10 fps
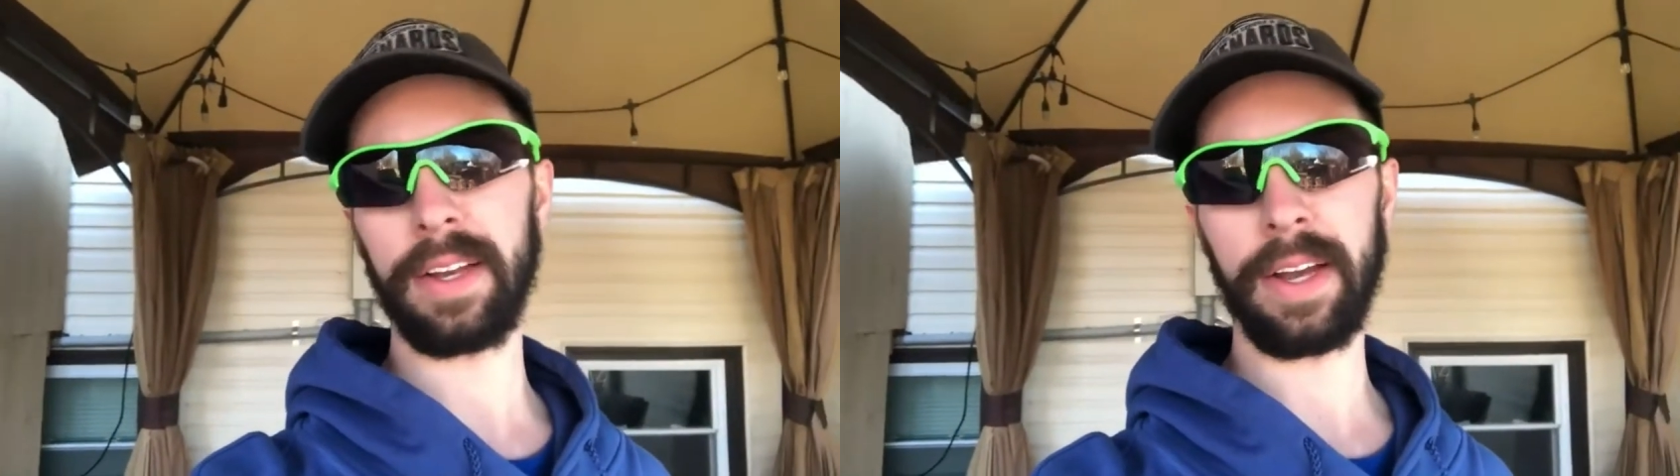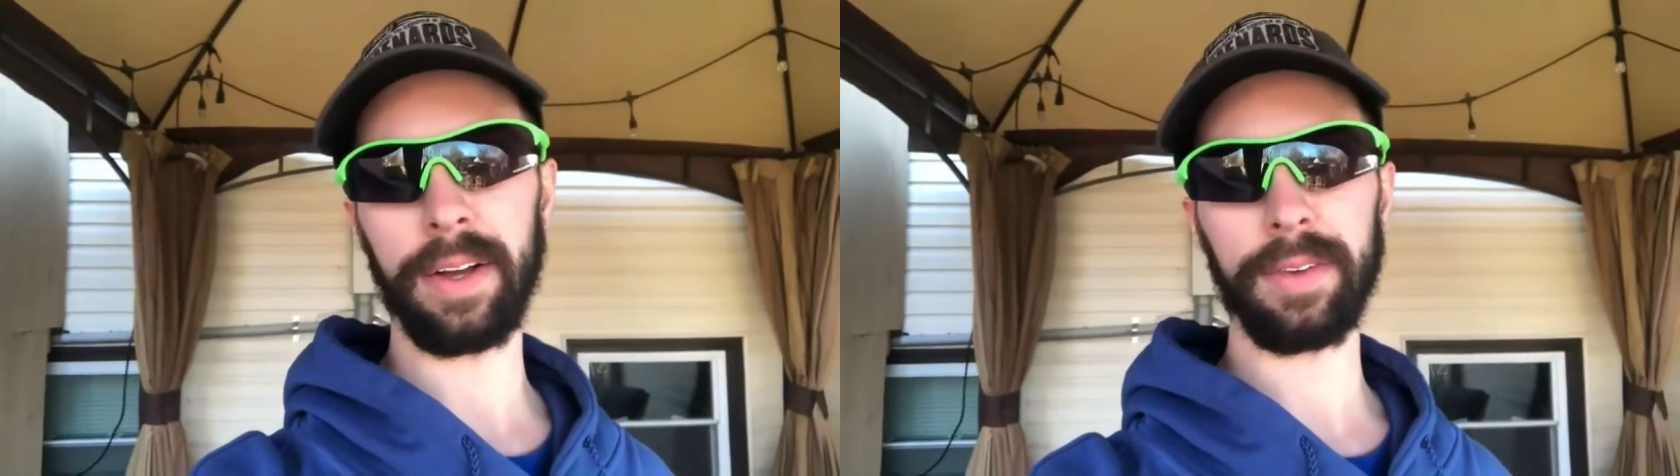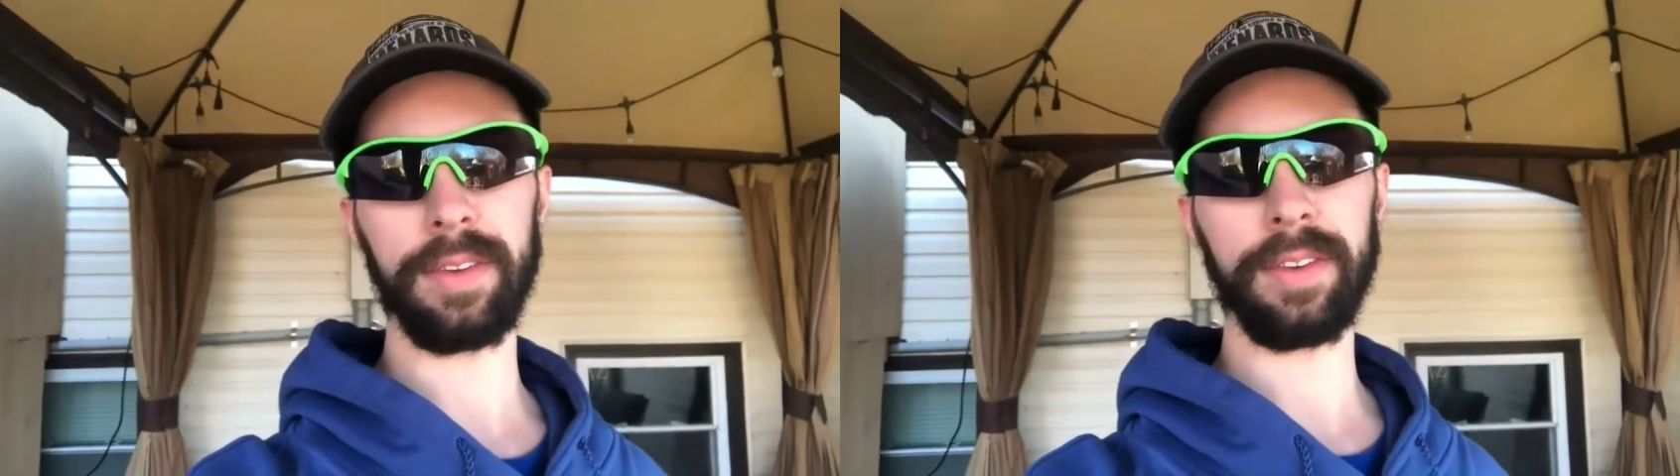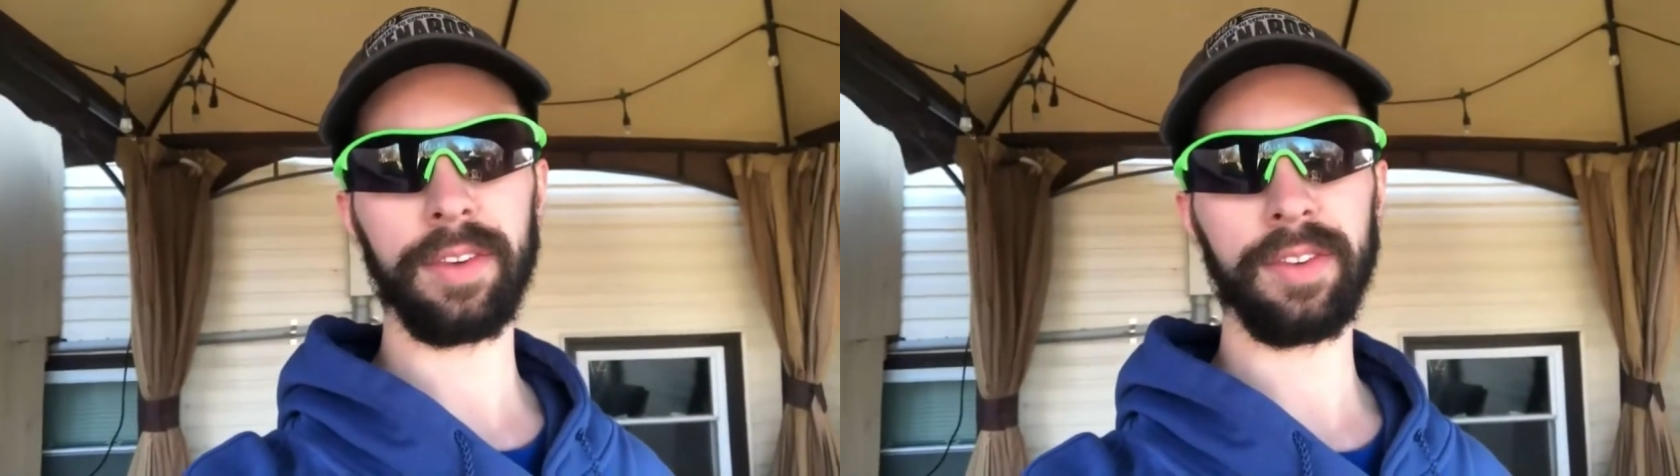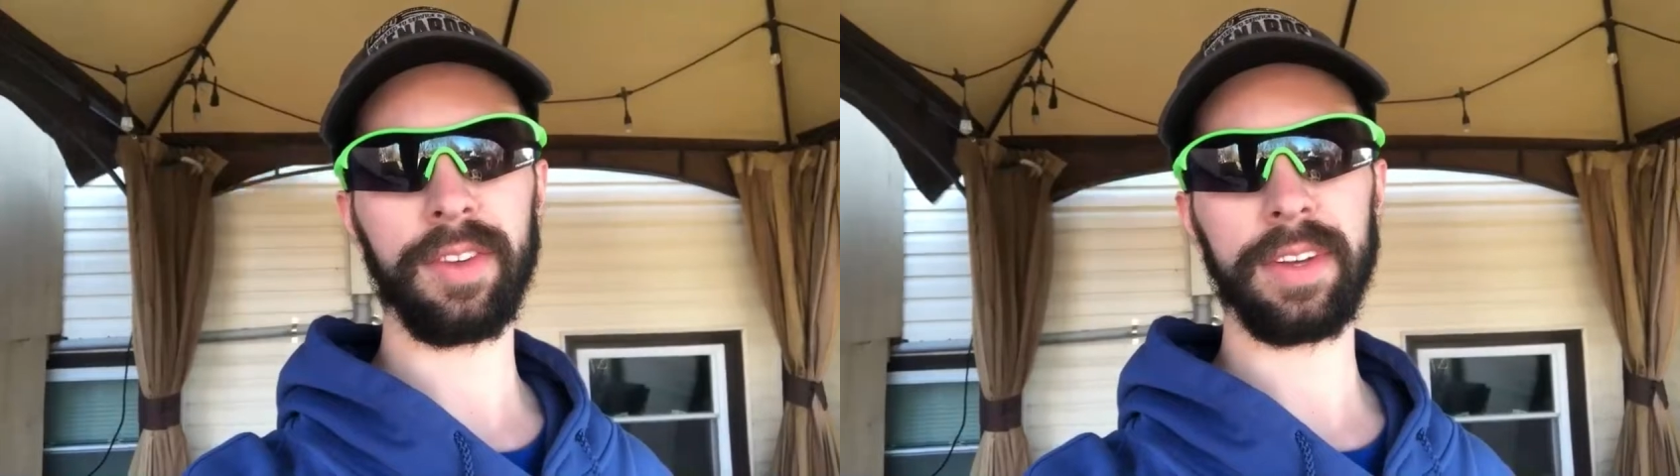Now
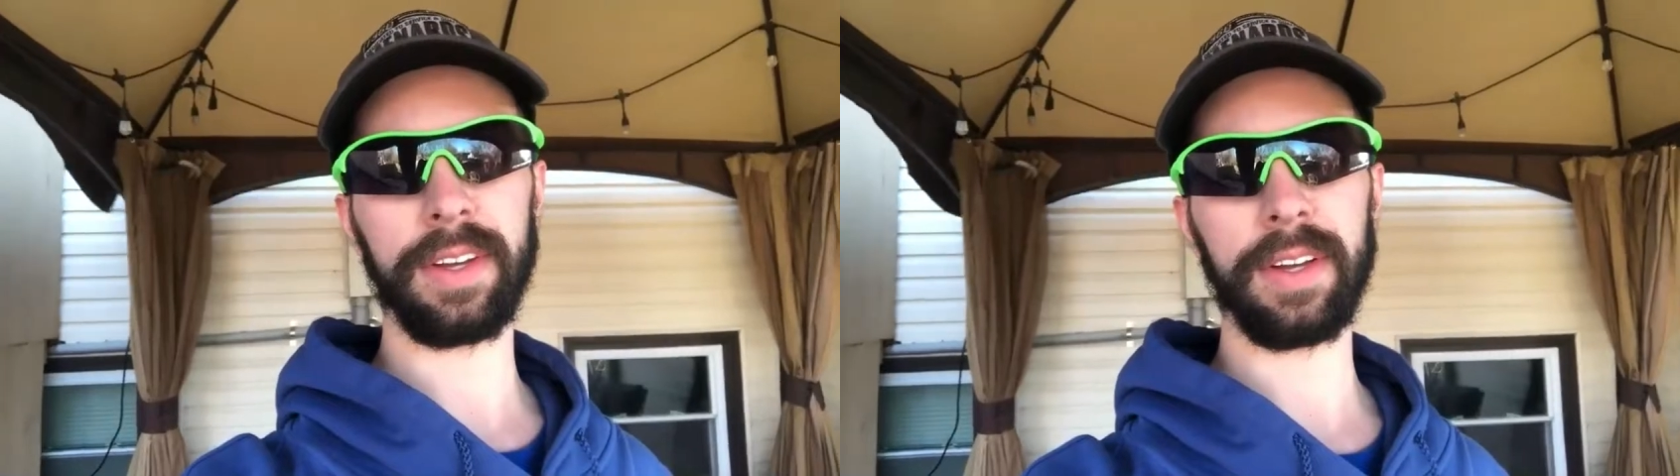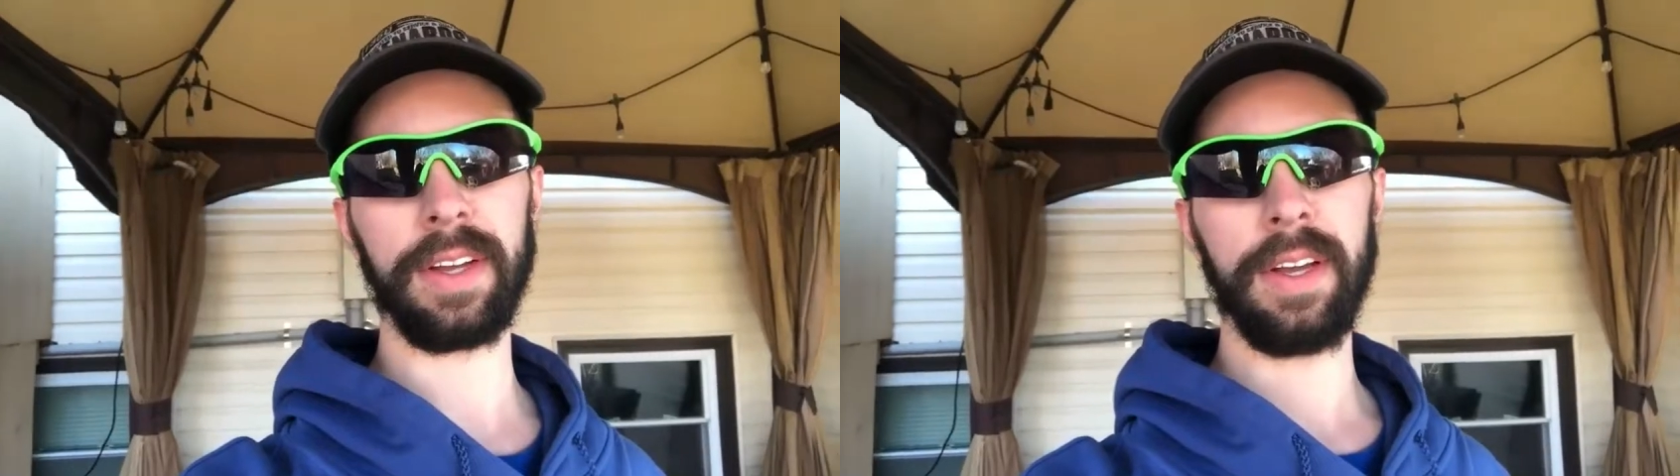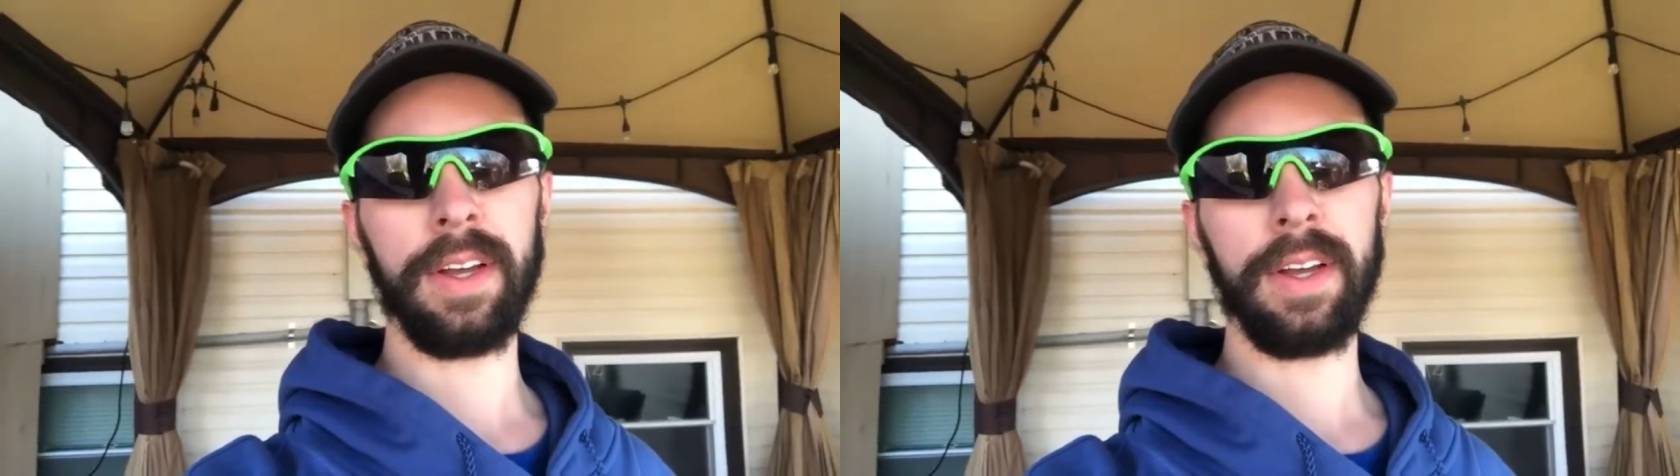just gonna